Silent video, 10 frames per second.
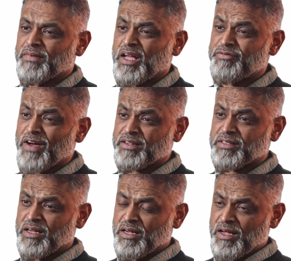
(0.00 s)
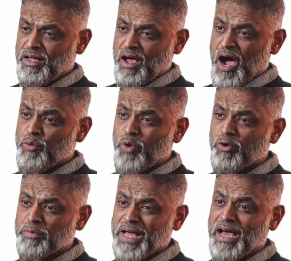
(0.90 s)
In fact, I
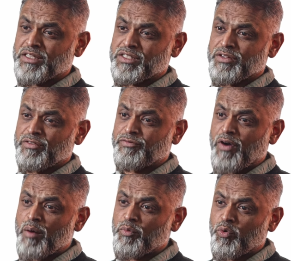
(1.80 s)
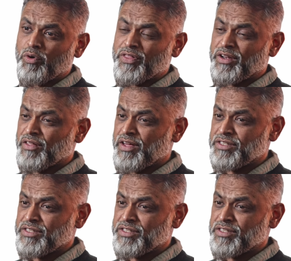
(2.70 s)
welcomed ants far more than other